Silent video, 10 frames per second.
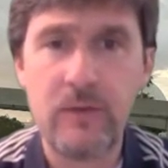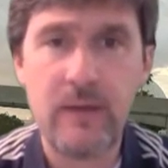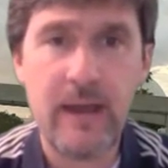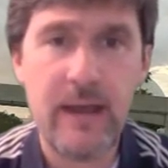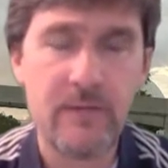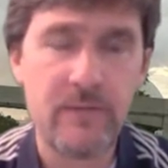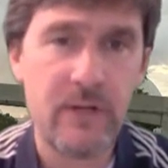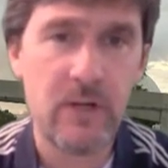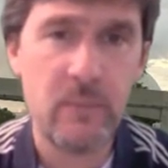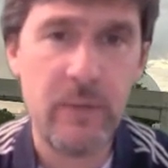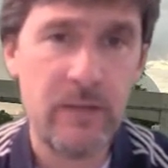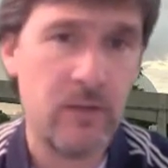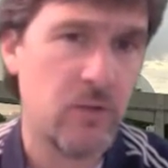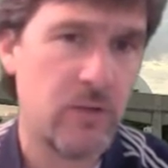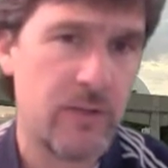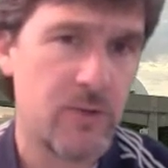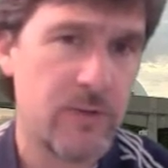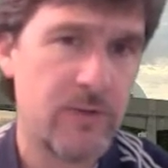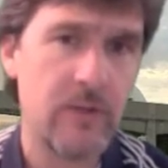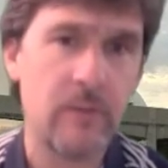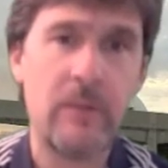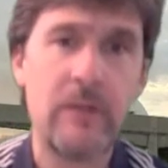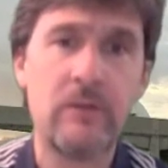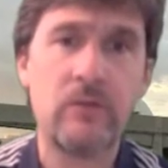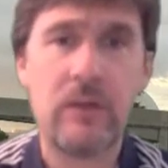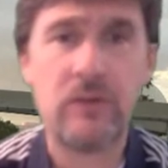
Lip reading: and they have their opinions and they treat their opinions